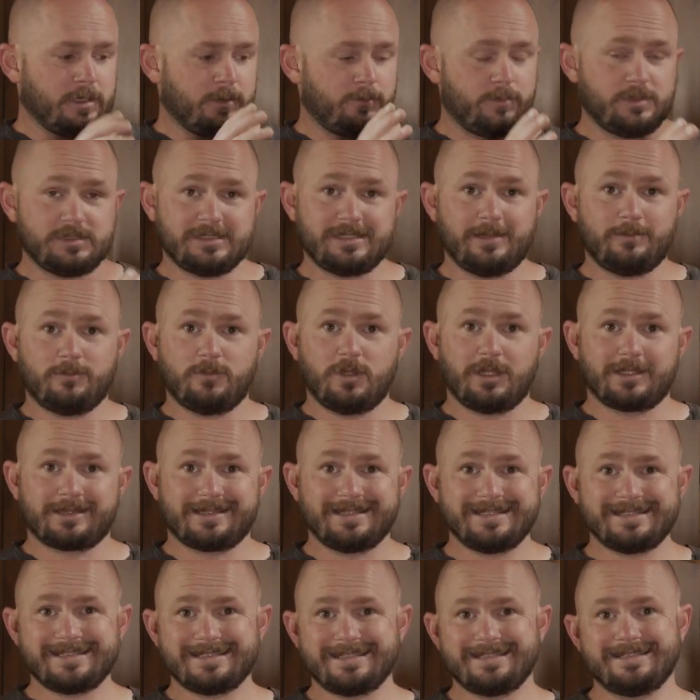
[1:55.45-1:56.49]
So something like
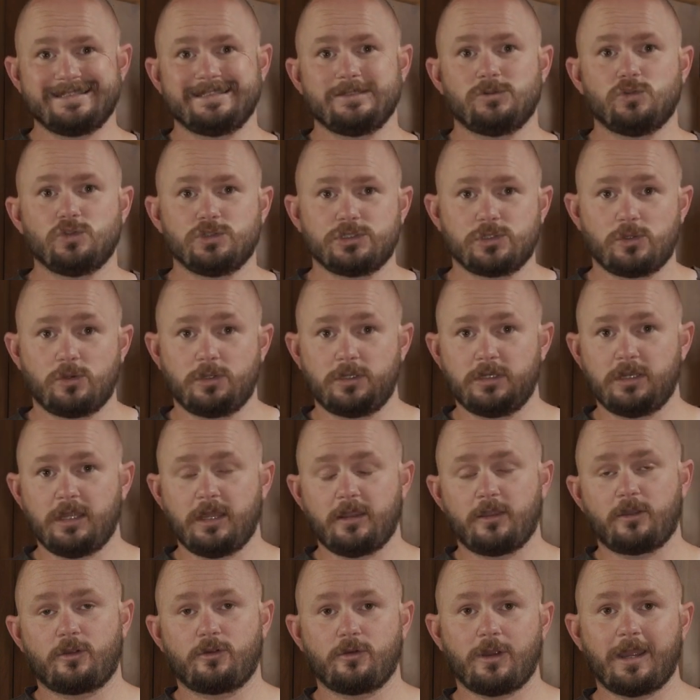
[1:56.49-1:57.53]
this is also
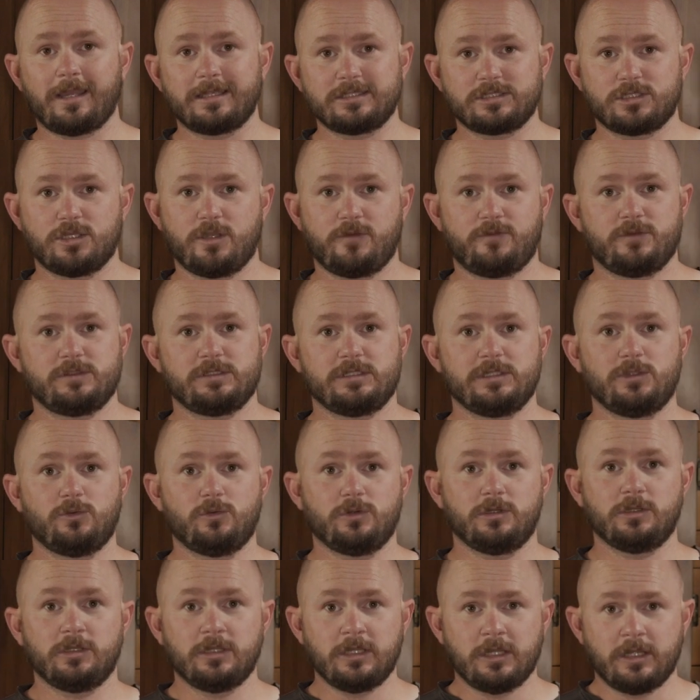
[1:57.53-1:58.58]
another great surface
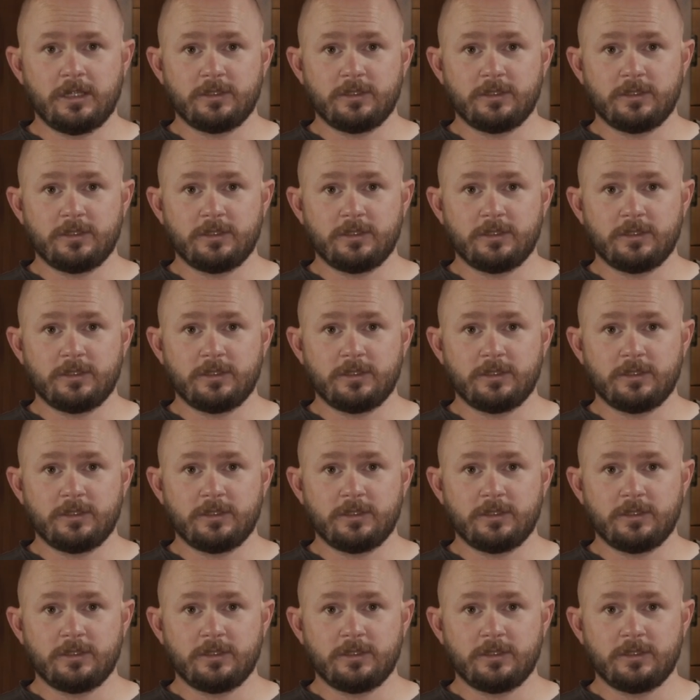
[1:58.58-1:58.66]
lure